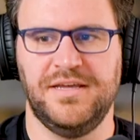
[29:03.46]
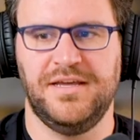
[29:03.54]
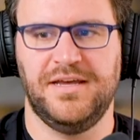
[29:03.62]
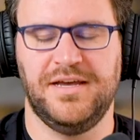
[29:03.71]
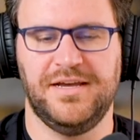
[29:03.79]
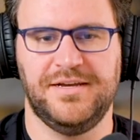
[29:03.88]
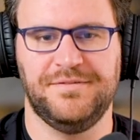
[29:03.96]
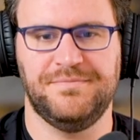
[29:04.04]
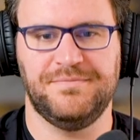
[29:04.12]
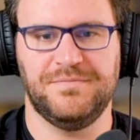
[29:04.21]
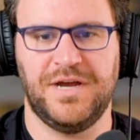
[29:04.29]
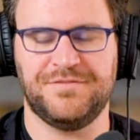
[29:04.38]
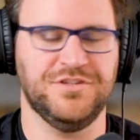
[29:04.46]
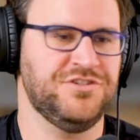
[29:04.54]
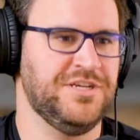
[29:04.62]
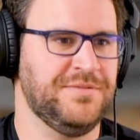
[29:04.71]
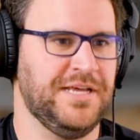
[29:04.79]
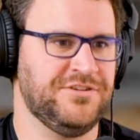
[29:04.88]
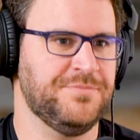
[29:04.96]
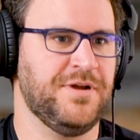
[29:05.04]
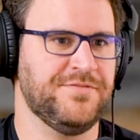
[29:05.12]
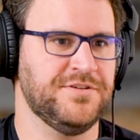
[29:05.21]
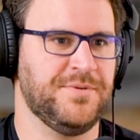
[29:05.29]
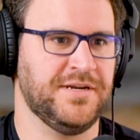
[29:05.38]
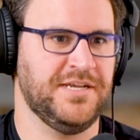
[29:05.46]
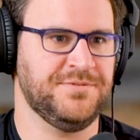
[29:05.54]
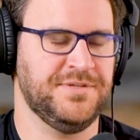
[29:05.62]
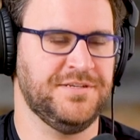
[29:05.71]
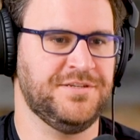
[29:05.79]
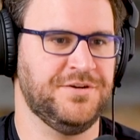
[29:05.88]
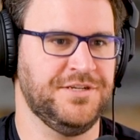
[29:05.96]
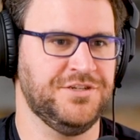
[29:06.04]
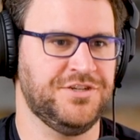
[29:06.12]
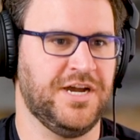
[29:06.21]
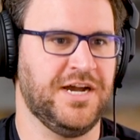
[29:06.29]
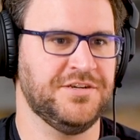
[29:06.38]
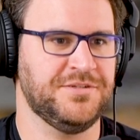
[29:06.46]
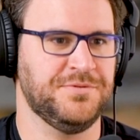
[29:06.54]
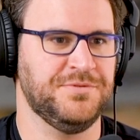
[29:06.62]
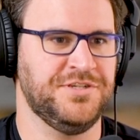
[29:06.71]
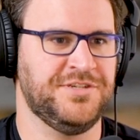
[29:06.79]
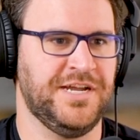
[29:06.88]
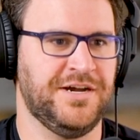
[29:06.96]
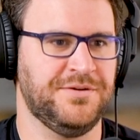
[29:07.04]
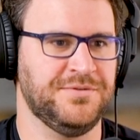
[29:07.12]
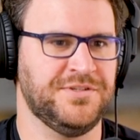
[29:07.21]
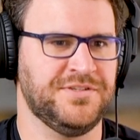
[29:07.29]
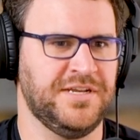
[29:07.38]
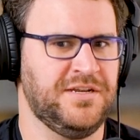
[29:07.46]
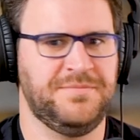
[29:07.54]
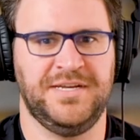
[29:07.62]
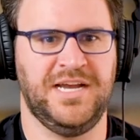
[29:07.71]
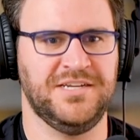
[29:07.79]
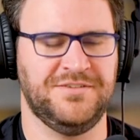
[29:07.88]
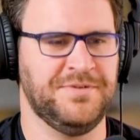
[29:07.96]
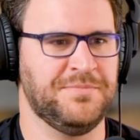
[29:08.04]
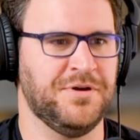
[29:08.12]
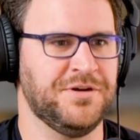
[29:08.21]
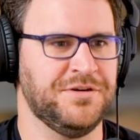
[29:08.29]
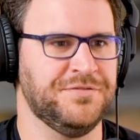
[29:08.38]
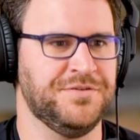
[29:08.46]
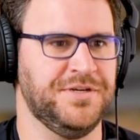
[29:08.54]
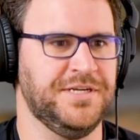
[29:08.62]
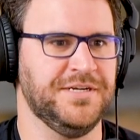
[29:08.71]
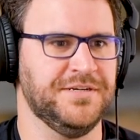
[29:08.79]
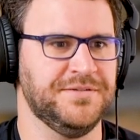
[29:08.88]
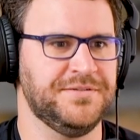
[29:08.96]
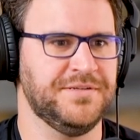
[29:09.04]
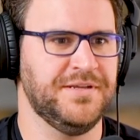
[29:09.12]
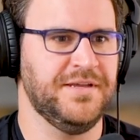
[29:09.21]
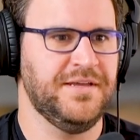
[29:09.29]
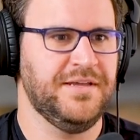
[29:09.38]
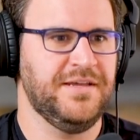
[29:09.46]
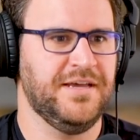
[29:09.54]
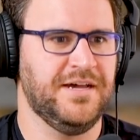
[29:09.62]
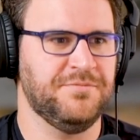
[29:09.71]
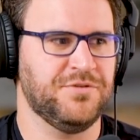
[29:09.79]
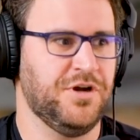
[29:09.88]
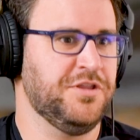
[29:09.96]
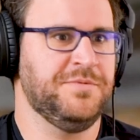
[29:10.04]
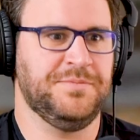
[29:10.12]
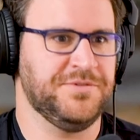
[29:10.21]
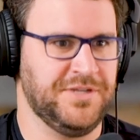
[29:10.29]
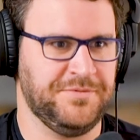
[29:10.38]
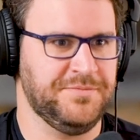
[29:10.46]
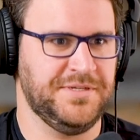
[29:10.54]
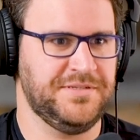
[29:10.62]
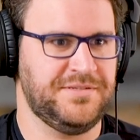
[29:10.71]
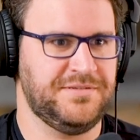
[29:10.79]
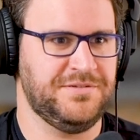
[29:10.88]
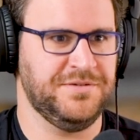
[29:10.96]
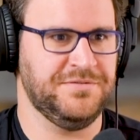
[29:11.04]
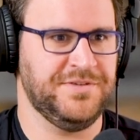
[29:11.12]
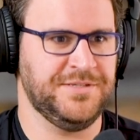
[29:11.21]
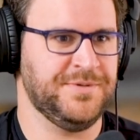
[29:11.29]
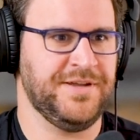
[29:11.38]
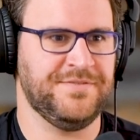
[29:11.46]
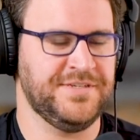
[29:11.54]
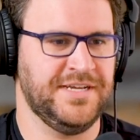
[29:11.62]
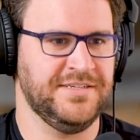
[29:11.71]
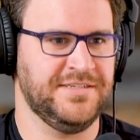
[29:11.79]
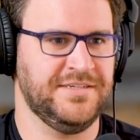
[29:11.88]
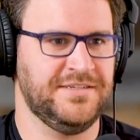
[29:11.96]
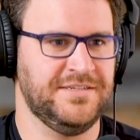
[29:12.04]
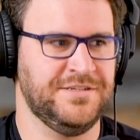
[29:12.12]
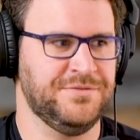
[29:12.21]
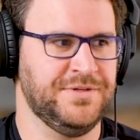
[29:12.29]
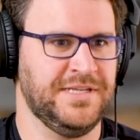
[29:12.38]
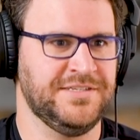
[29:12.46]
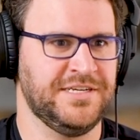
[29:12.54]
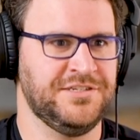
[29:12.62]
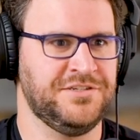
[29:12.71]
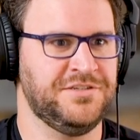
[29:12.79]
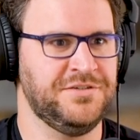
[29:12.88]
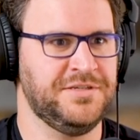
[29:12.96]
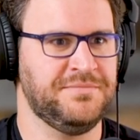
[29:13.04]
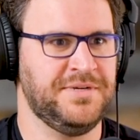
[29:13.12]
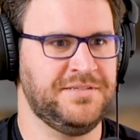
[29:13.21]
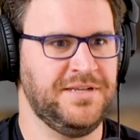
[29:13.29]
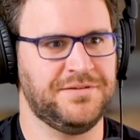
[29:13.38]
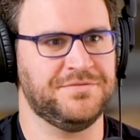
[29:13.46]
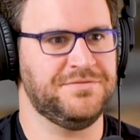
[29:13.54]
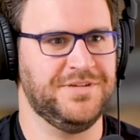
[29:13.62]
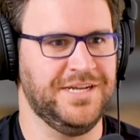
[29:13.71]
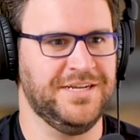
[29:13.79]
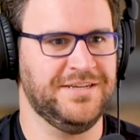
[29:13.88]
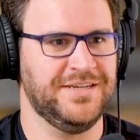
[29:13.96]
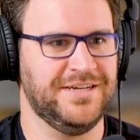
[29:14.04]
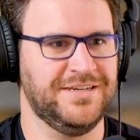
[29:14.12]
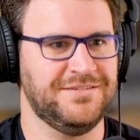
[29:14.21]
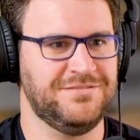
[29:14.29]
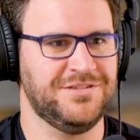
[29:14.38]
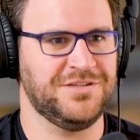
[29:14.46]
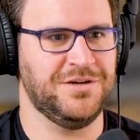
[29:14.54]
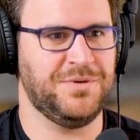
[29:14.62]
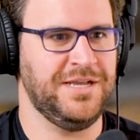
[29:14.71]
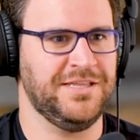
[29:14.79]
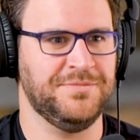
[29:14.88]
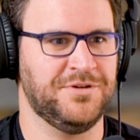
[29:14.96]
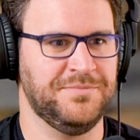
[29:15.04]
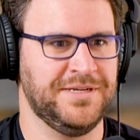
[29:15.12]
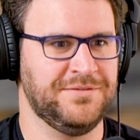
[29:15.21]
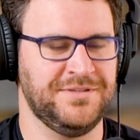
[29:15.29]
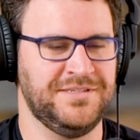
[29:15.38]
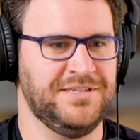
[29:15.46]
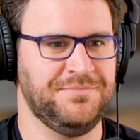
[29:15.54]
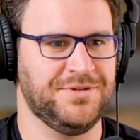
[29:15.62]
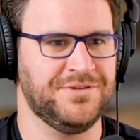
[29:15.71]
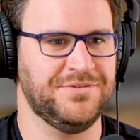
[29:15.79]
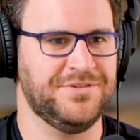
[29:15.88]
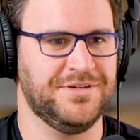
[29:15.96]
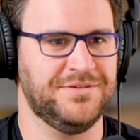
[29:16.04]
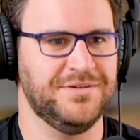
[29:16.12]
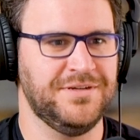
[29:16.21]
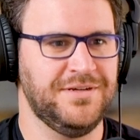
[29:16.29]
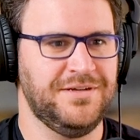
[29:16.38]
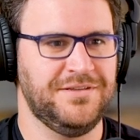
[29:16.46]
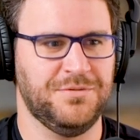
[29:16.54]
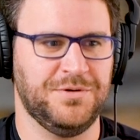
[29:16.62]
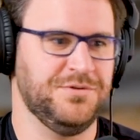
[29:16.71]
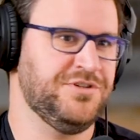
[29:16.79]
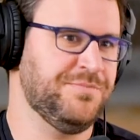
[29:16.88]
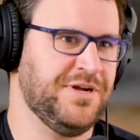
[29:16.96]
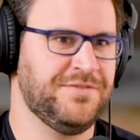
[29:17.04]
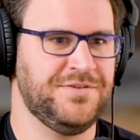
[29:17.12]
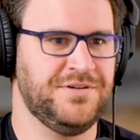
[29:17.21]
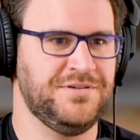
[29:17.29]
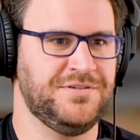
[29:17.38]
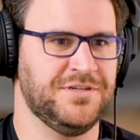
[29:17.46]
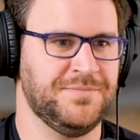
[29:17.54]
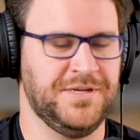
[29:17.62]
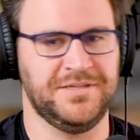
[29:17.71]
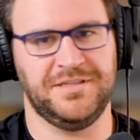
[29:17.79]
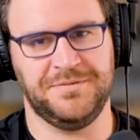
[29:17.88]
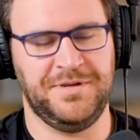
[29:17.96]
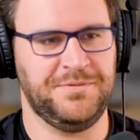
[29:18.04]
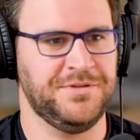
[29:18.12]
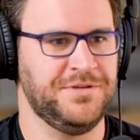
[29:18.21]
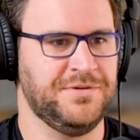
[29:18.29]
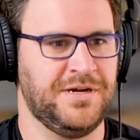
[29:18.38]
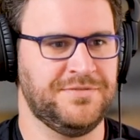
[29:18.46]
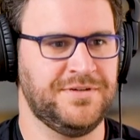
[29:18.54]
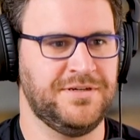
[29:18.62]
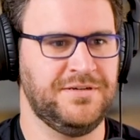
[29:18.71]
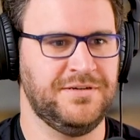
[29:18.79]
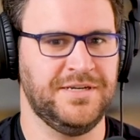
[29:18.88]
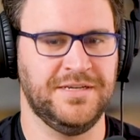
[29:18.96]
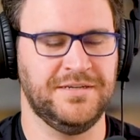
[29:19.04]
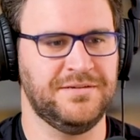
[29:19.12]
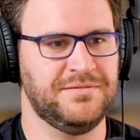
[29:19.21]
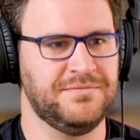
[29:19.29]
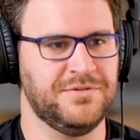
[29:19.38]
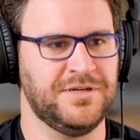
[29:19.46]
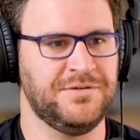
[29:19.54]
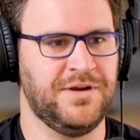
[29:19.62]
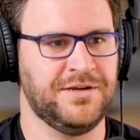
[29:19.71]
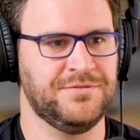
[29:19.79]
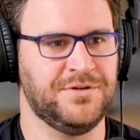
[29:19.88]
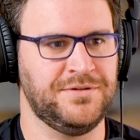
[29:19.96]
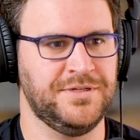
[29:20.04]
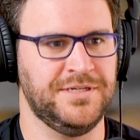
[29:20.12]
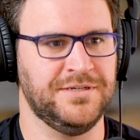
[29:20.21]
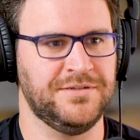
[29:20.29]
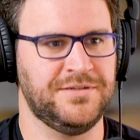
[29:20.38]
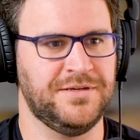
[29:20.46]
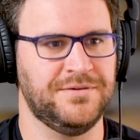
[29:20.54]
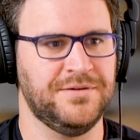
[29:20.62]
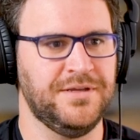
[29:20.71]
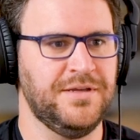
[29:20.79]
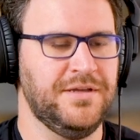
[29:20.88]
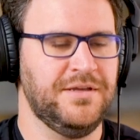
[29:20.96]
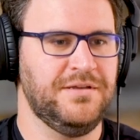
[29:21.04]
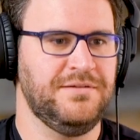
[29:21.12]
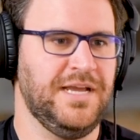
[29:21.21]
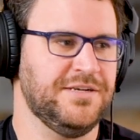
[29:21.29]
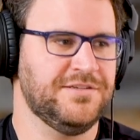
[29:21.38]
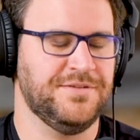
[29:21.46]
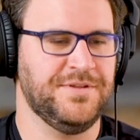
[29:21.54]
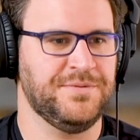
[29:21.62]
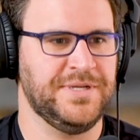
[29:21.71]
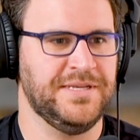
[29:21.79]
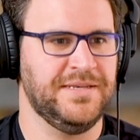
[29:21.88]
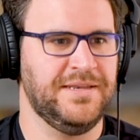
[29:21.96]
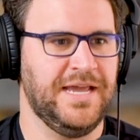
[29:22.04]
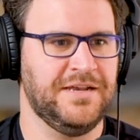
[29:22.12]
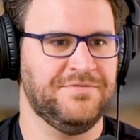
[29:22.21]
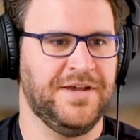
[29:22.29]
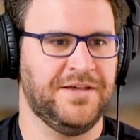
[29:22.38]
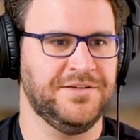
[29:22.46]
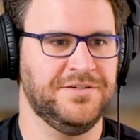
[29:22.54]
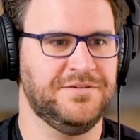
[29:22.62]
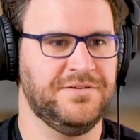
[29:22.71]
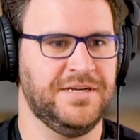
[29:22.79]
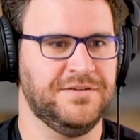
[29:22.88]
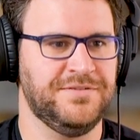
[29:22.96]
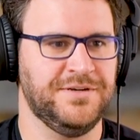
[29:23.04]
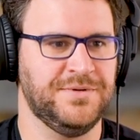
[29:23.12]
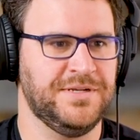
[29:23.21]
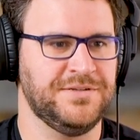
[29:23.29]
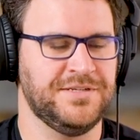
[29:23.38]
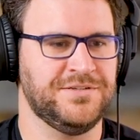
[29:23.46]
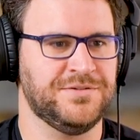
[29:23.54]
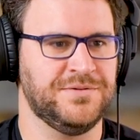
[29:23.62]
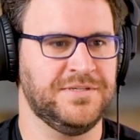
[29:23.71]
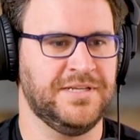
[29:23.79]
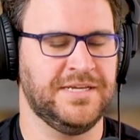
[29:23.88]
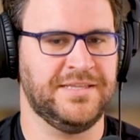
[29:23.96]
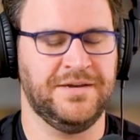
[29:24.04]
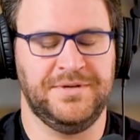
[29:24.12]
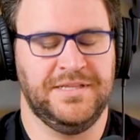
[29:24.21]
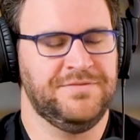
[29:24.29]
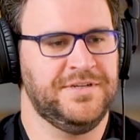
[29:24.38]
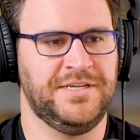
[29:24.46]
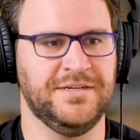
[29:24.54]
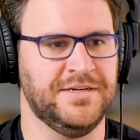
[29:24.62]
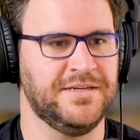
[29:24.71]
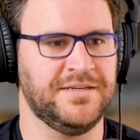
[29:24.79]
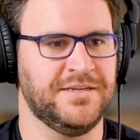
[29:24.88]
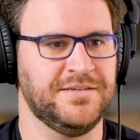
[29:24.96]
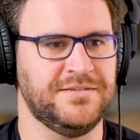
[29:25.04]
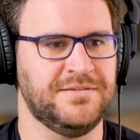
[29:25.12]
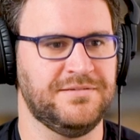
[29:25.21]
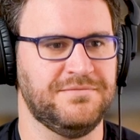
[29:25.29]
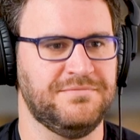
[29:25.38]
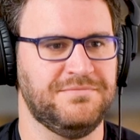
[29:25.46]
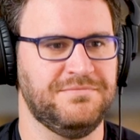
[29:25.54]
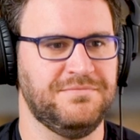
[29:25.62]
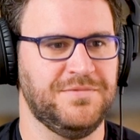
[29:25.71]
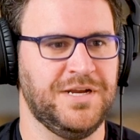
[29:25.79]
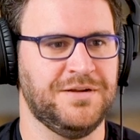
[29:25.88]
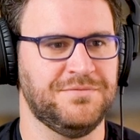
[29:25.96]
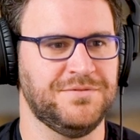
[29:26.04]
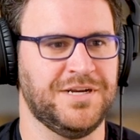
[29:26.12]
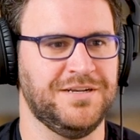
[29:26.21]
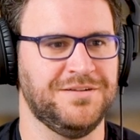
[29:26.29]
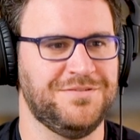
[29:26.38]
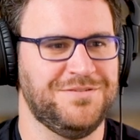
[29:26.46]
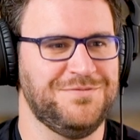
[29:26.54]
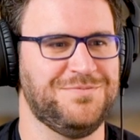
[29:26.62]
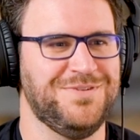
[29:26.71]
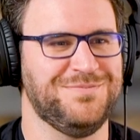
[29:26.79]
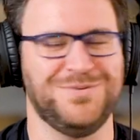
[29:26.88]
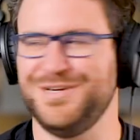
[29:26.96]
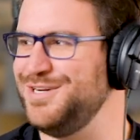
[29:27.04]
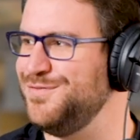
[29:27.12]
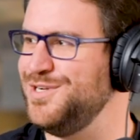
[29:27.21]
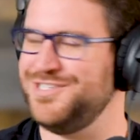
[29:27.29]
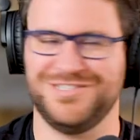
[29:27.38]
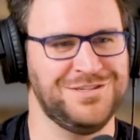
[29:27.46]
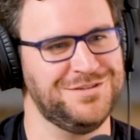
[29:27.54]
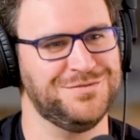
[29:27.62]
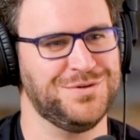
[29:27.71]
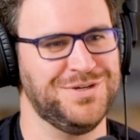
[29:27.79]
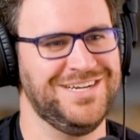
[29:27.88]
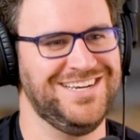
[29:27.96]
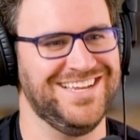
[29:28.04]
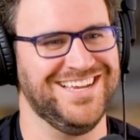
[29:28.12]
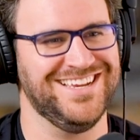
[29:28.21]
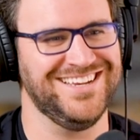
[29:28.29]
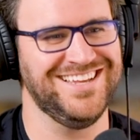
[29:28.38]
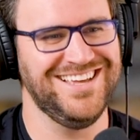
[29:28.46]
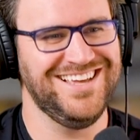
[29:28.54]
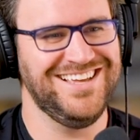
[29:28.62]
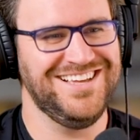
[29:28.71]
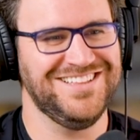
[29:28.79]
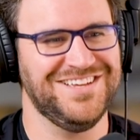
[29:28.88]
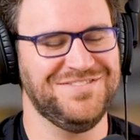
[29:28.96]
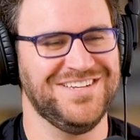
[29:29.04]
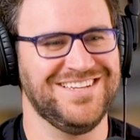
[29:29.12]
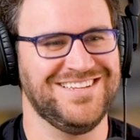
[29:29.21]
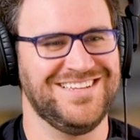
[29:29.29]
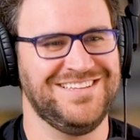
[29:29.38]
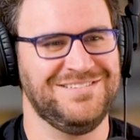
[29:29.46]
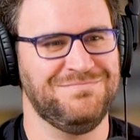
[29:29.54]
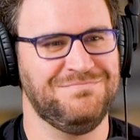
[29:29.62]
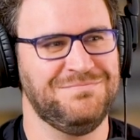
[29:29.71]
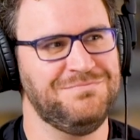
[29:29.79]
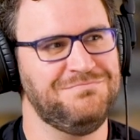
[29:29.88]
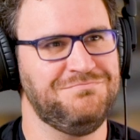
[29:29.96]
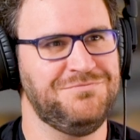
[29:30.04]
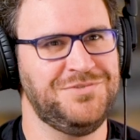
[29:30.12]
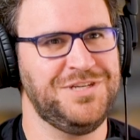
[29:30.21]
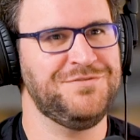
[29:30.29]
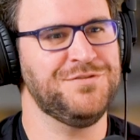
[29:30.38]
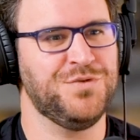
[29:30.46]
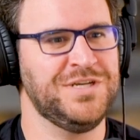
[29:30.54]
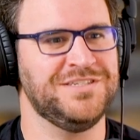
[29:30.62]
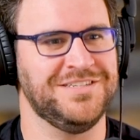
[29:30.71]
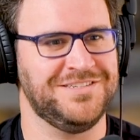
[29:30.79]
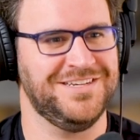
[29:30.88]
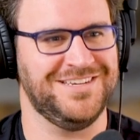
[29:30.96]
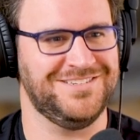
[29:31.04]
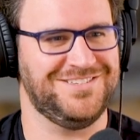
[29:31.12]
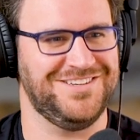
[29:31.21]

um, after the ship, that ShipOffers podcast we did, Tony and Josh, someone reached out and was just like, oh my gosh, I've been a marketer for years um, for other people's supplements, doing Facebook advertising. I didn't realize I could just do it myself and uh, just go white label and make it really simple. So they're working with ShipOffers. They're coming out of ClickBank with a new offer, and we're gonna get rock and rolling here. So, yeah, just love that we can add value. And if anyone else has stories like that, we'd love to hear it because yeah. yeah, we're kind of putting our voices into the void, and love to see if the void's listening. So.